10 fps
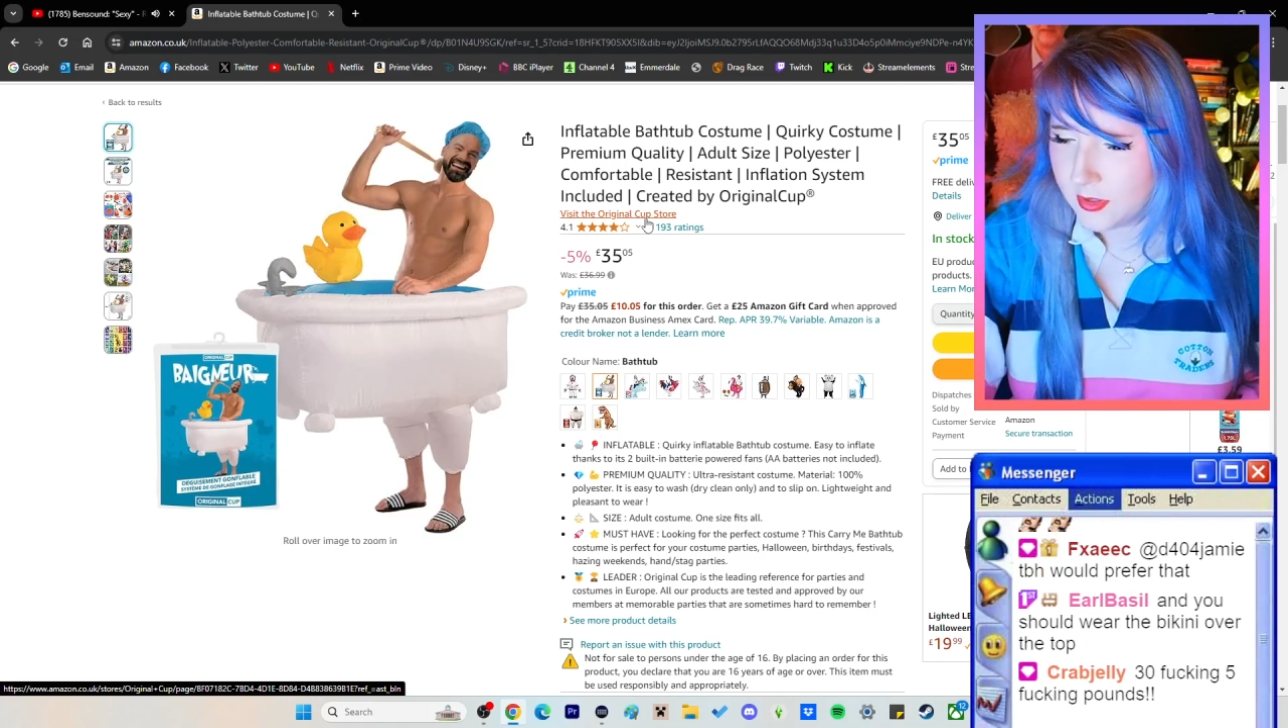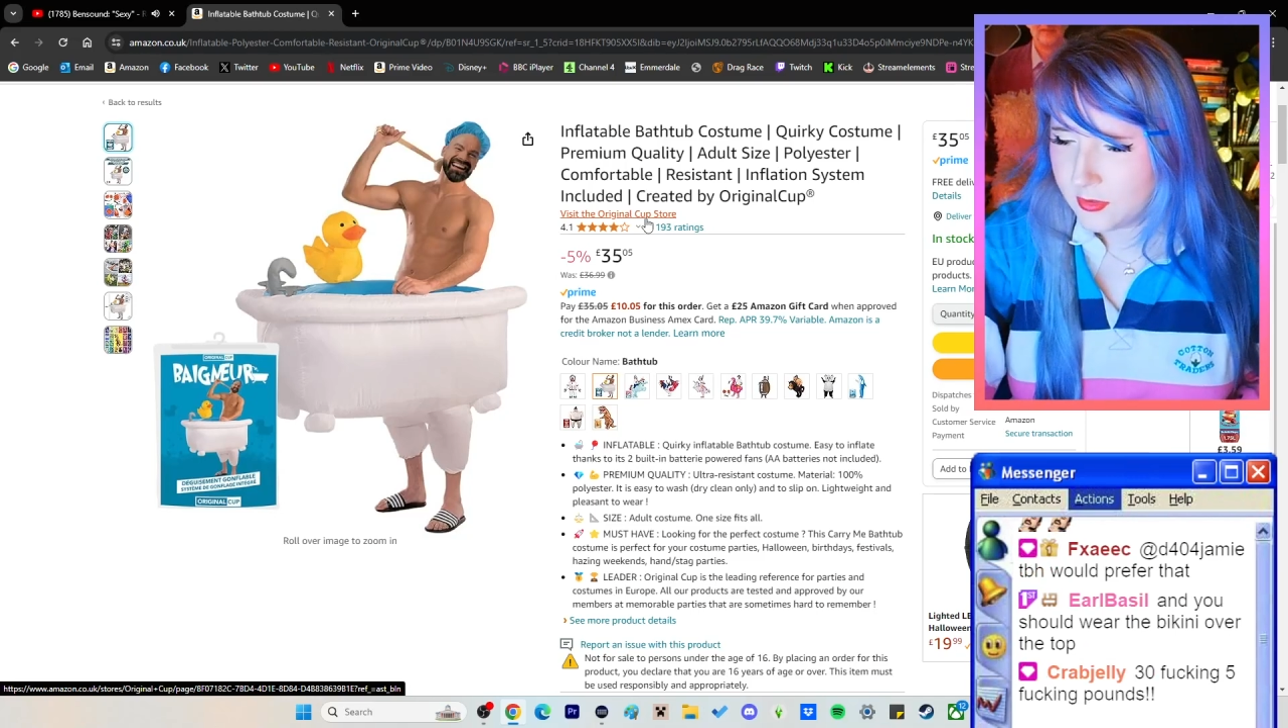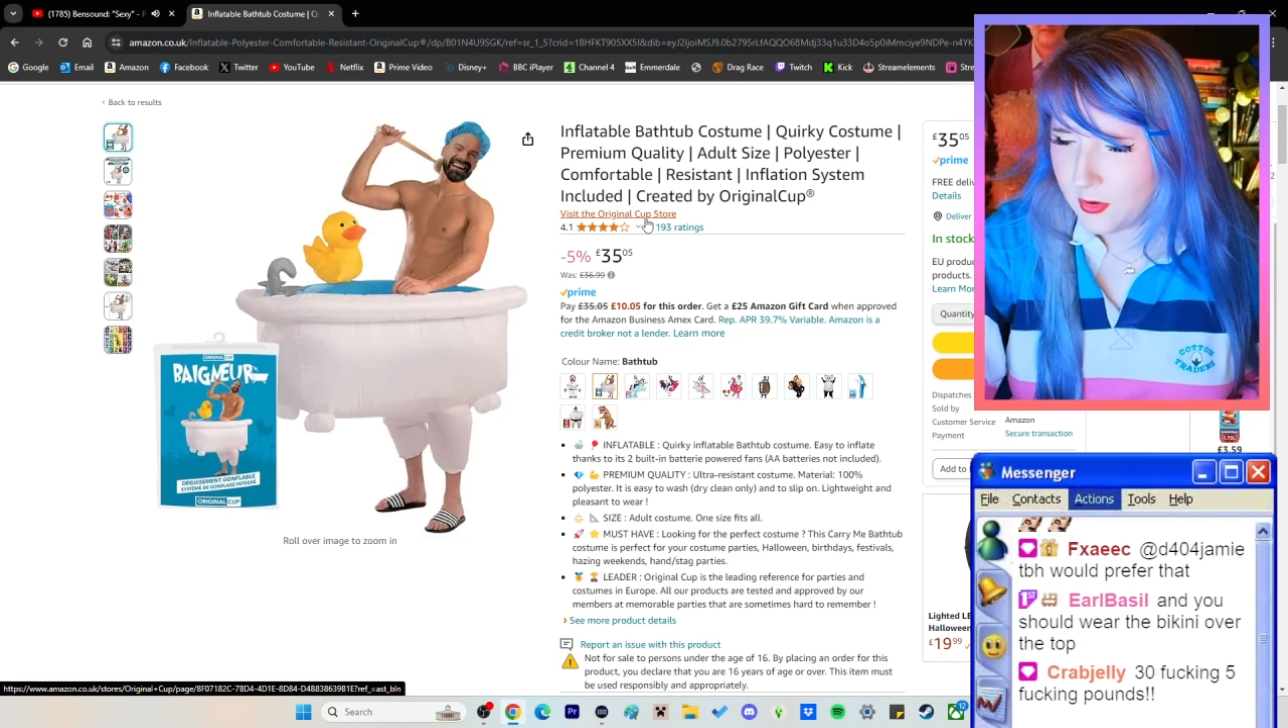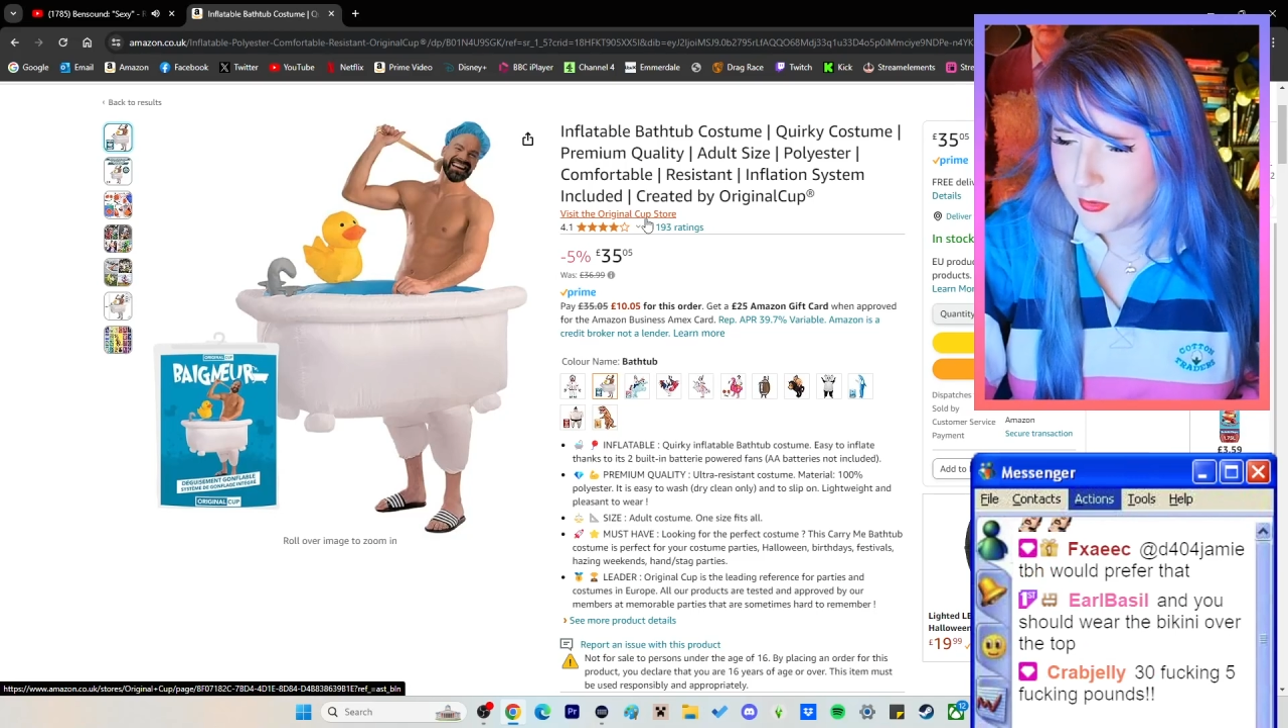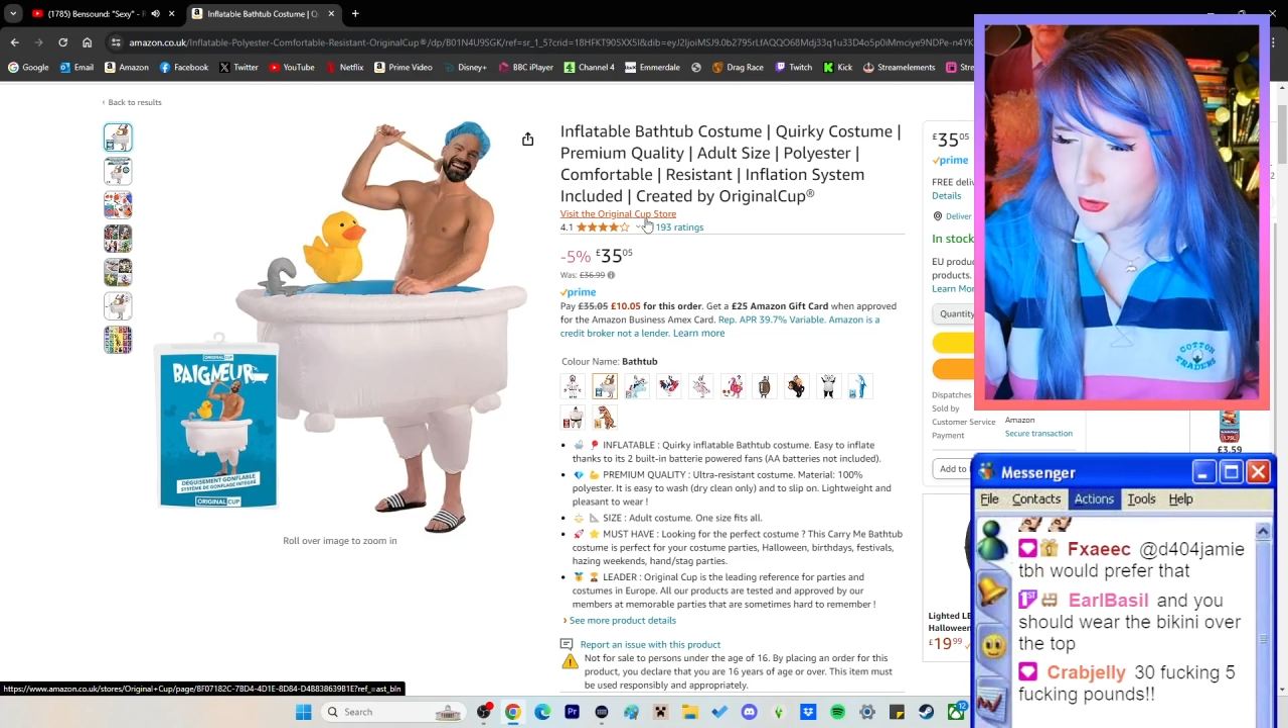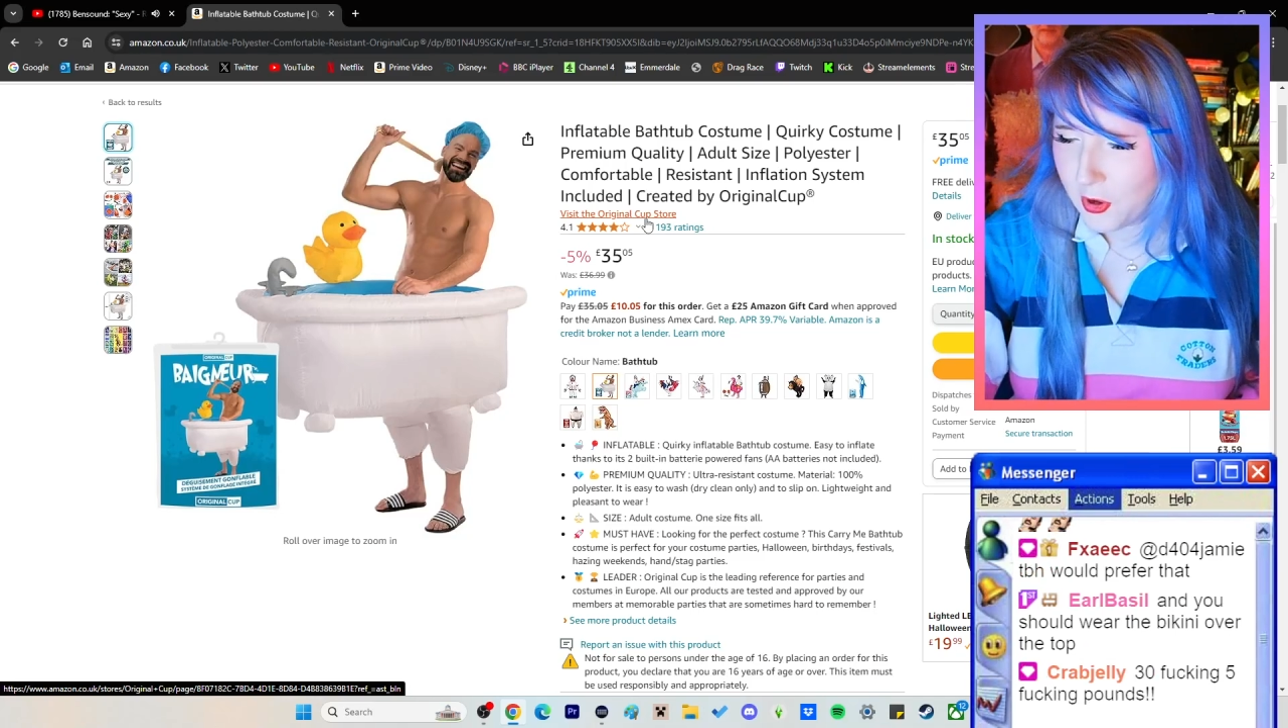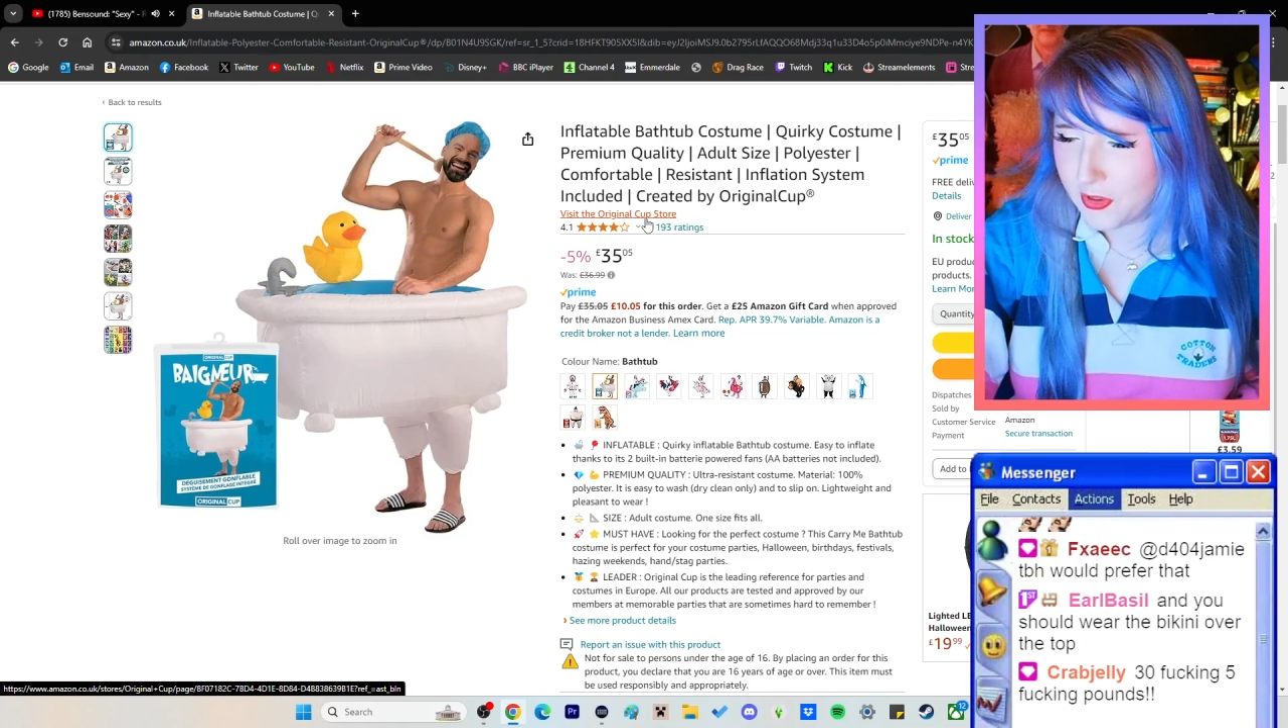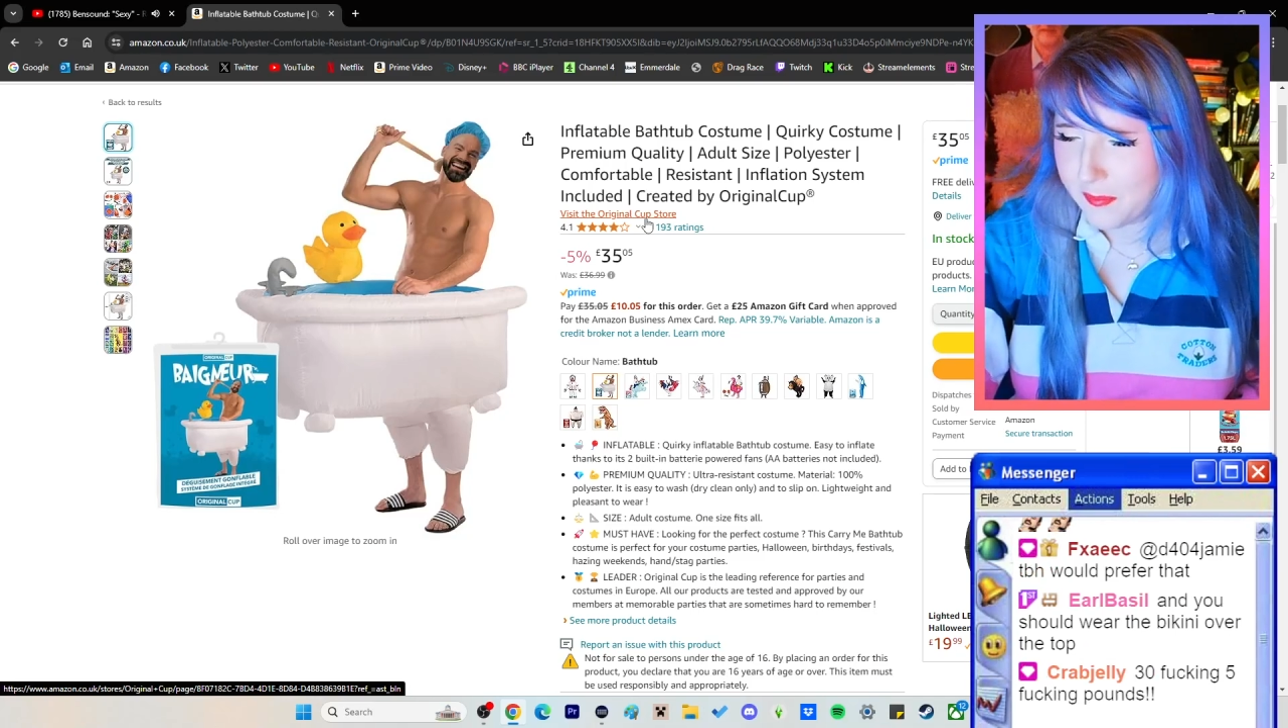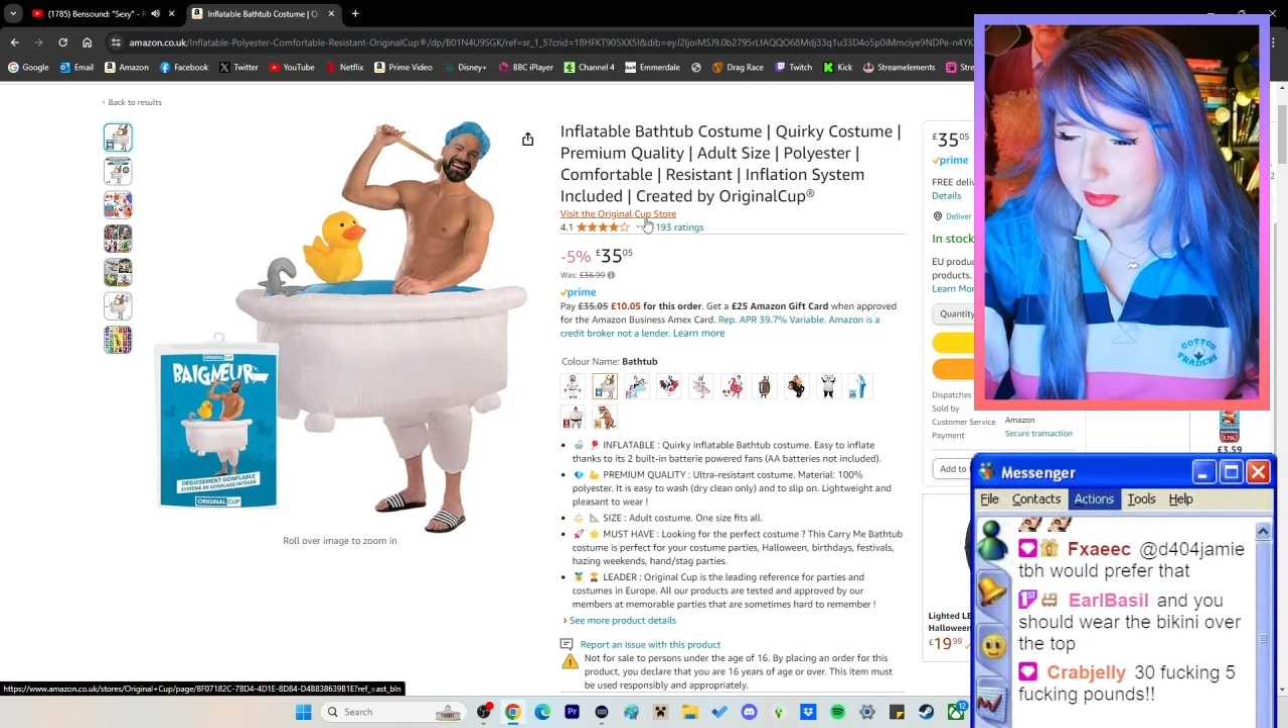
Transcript: Not sure the